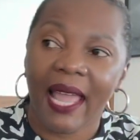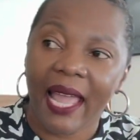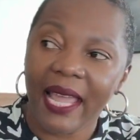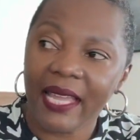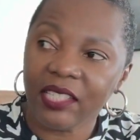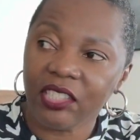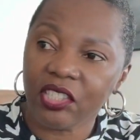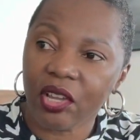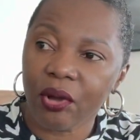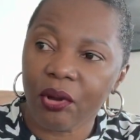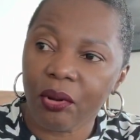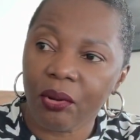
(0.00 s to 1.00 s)
And
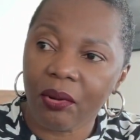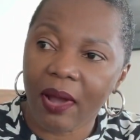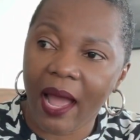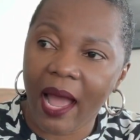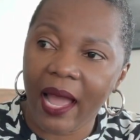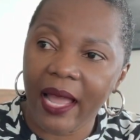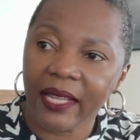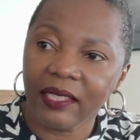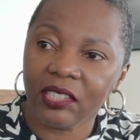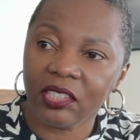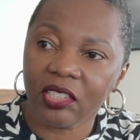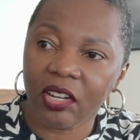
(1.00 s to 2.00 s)
so I
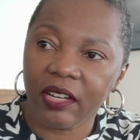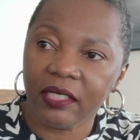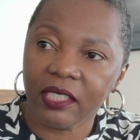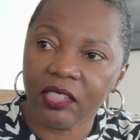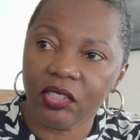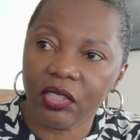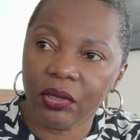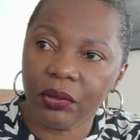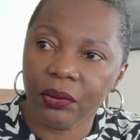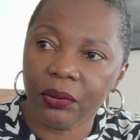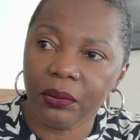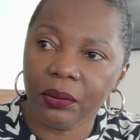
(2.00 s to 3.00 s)
started
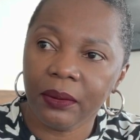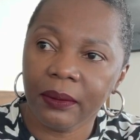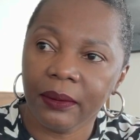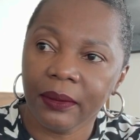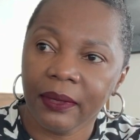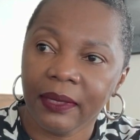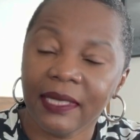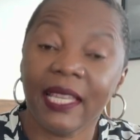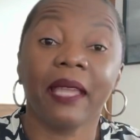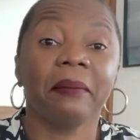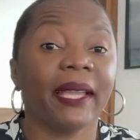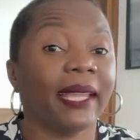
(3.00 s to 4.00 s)
to
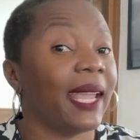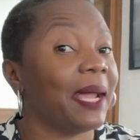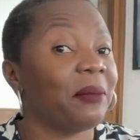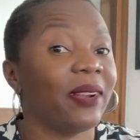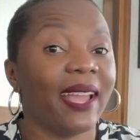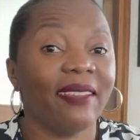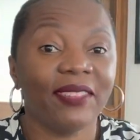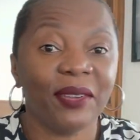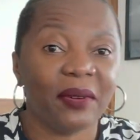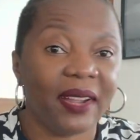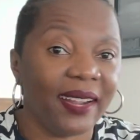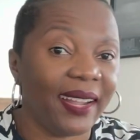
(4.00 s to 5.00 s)
take my camera
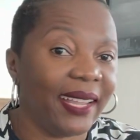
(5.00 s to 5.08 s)
everywhere.